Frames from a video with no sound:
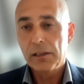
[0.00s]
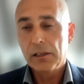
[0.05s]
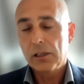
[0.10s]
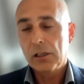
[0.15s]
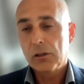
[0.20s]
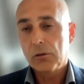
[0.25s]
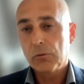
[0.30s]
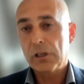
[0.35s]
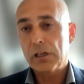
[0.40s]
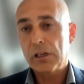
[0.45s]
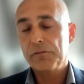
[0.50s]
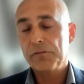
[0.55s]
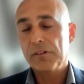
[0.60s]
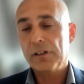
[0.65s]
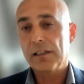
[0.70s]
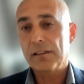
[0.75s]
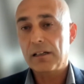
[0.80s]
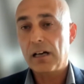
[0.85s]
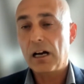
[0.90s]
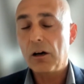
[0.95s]
we have
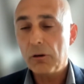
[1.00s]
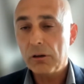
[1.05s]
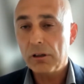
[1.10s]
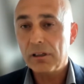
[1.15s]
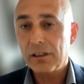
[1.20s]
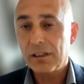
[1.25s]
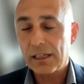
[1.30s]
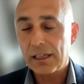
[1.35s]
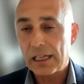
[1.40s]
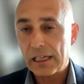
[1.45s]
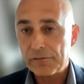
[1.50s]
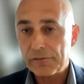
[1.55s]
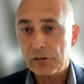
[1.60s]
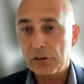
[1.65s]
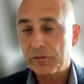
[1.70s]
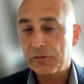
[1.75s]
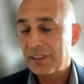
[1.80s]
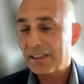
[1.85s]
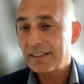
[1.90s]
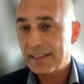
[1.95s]
at our level of
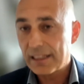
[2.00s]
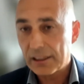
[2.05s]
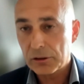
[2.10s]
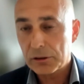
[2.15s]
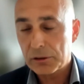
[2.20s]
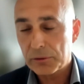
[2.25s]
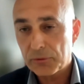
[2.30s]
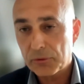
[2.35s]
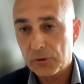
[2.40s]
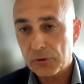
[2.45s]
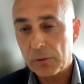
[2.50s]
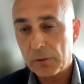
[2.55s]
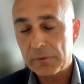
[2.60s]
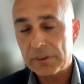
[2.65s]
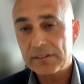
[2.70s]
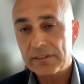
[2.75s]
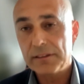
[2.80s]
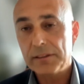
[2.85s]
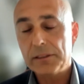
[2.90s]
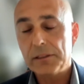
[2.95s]
the executive
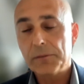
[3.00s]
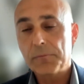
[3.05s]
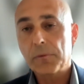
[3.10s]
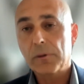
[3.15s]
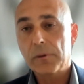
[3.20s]
committee,